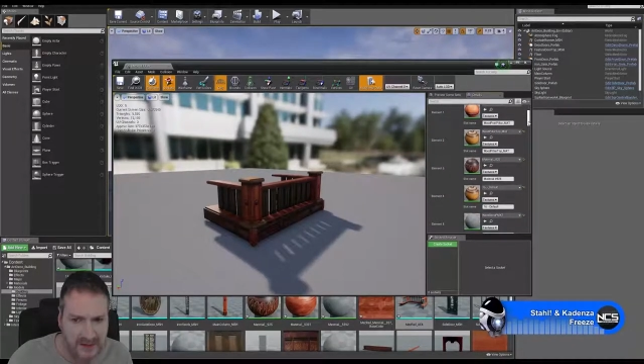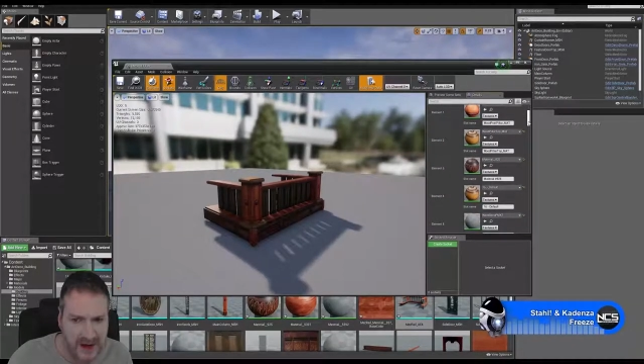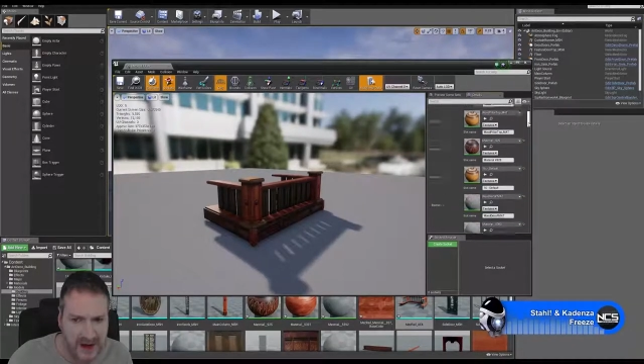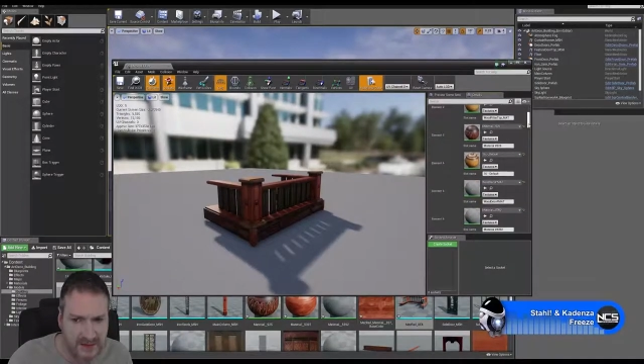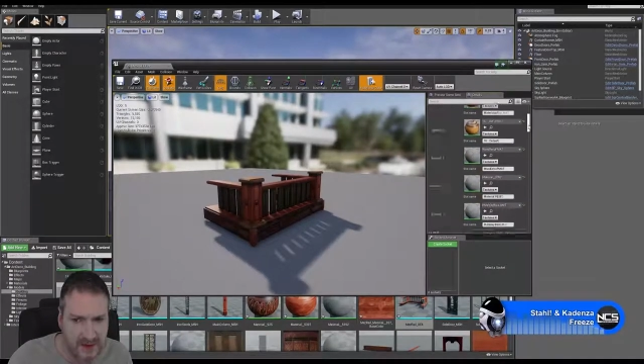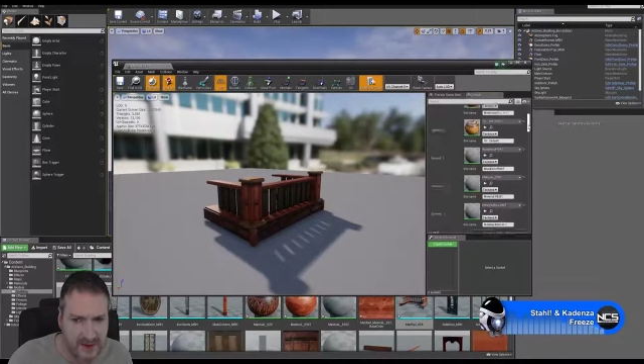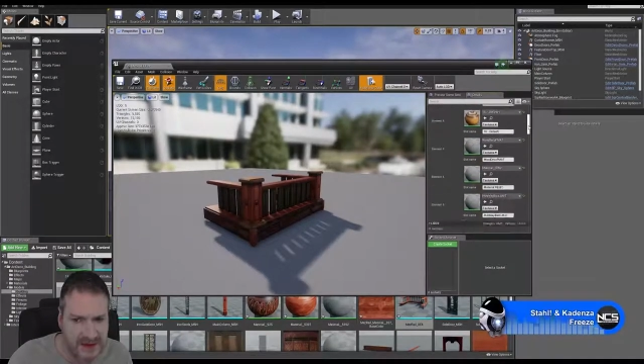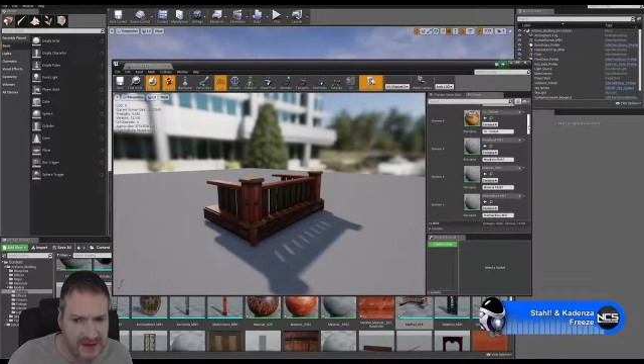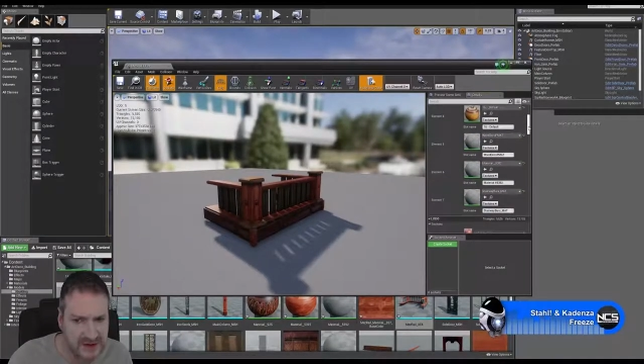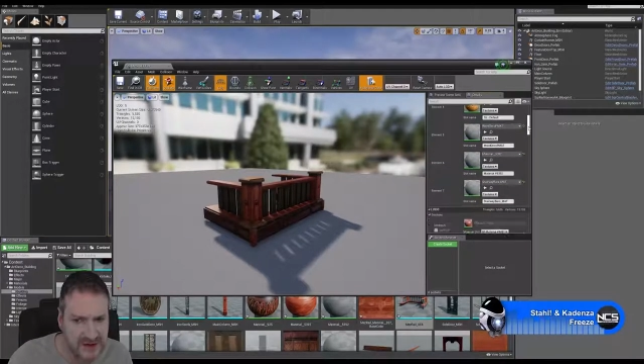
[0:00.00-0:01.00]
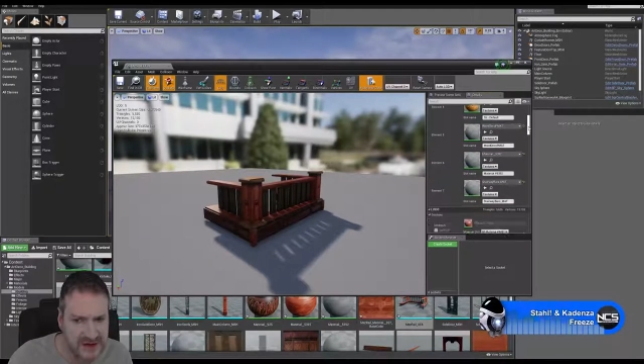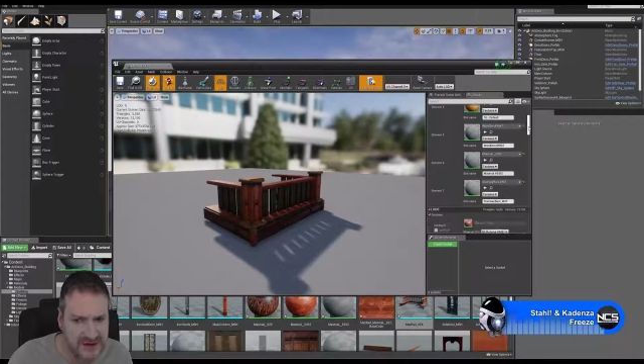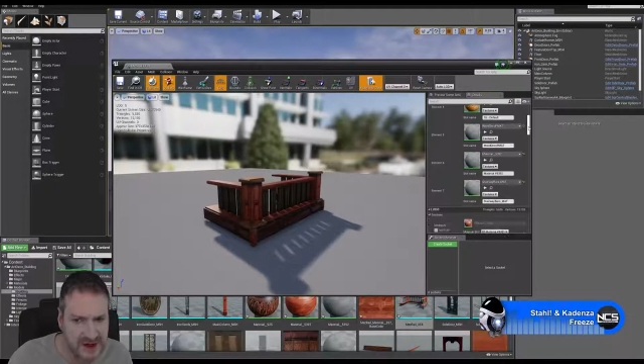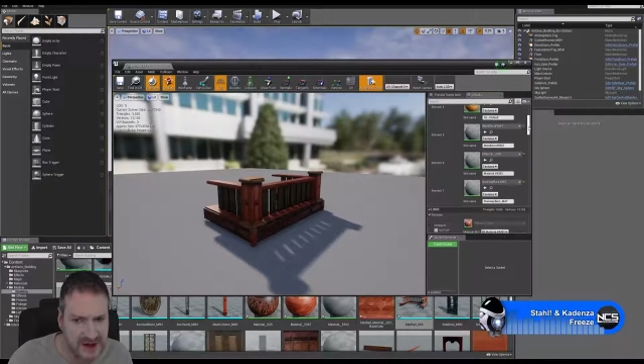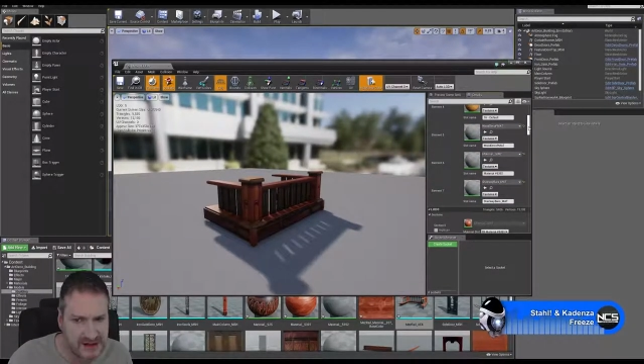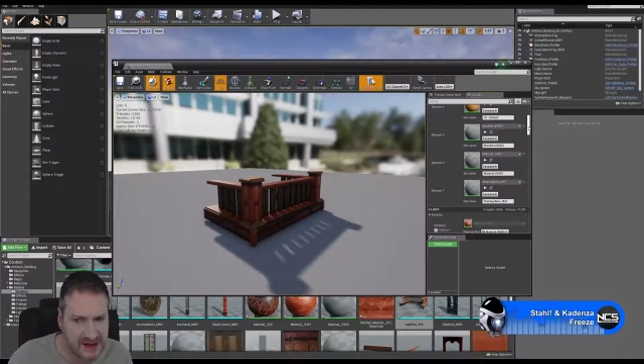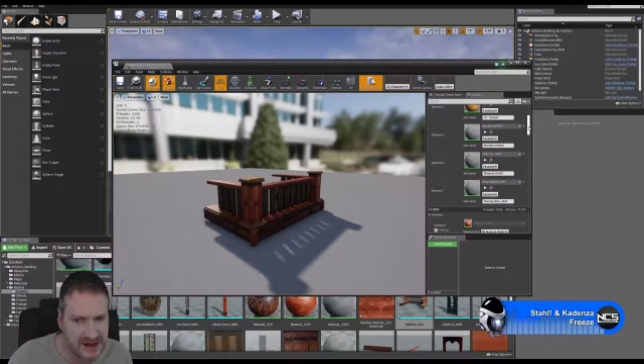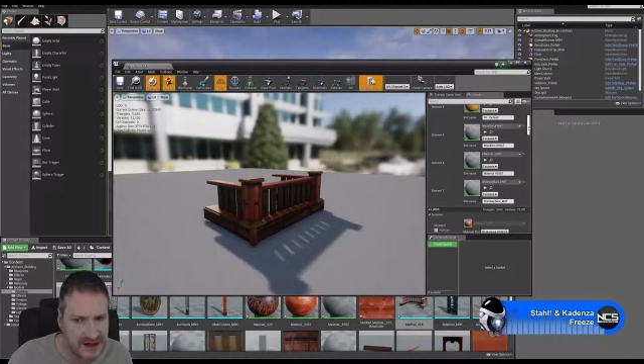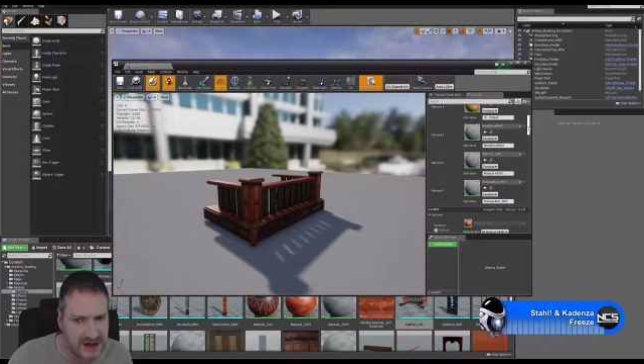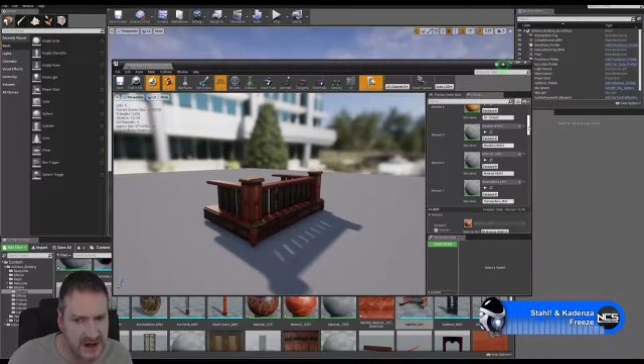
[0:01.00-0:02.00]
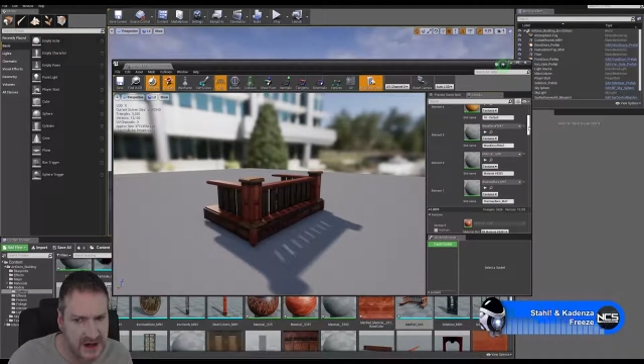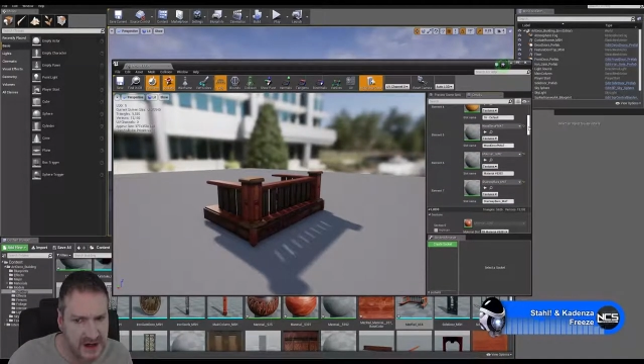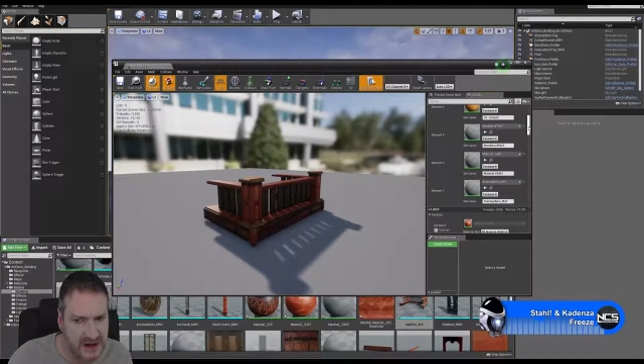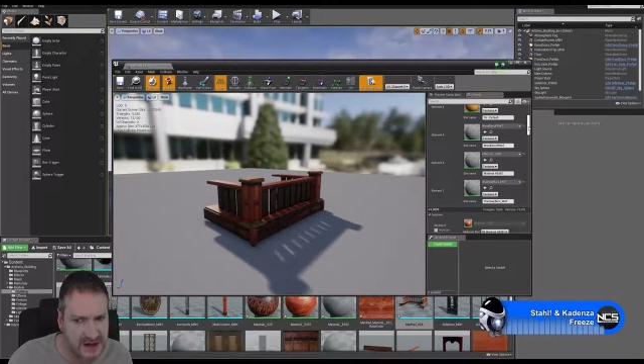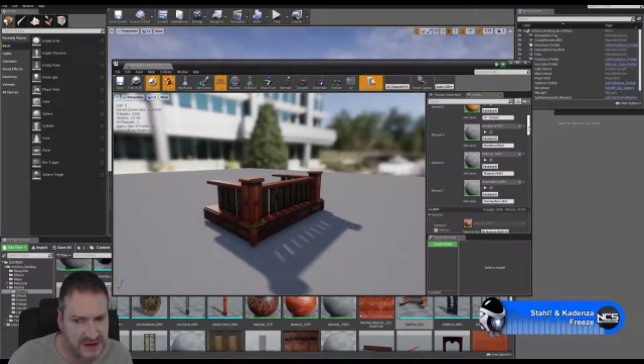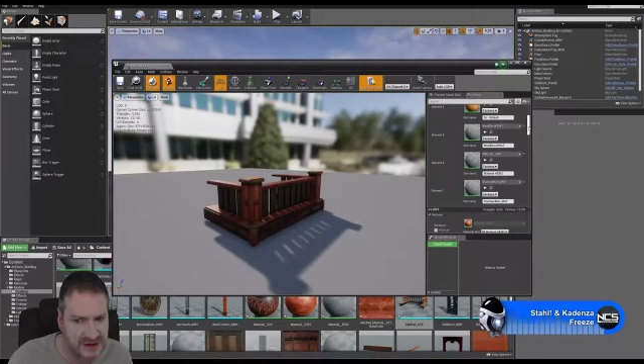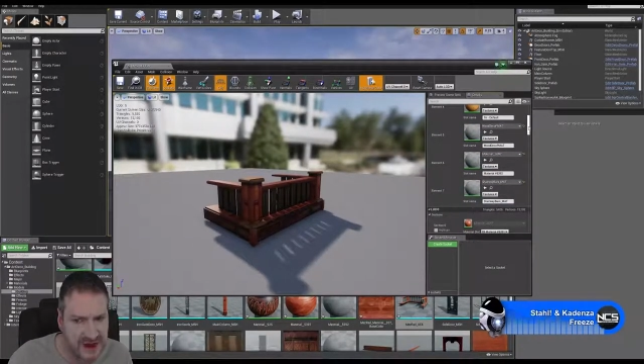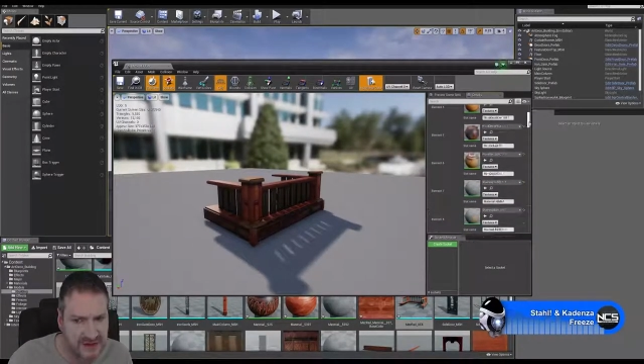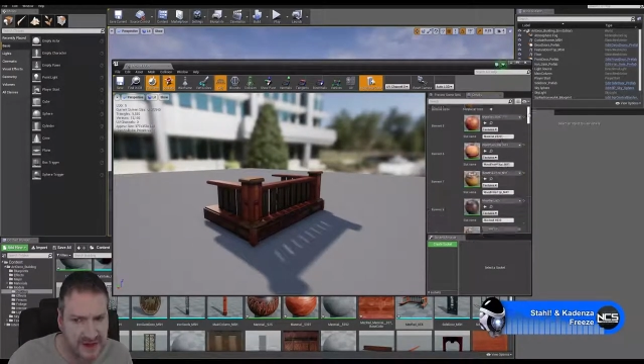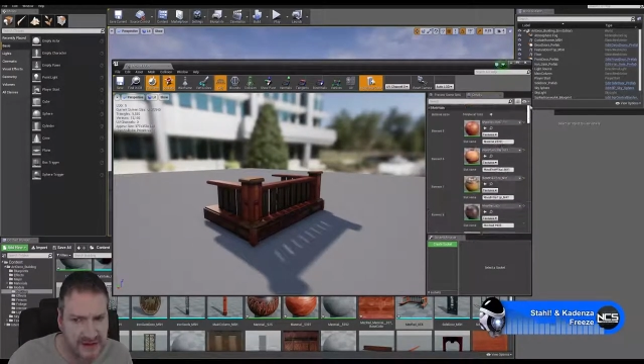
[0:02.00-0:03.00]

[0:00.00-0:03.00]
It may have more materials assigned to it than I should have,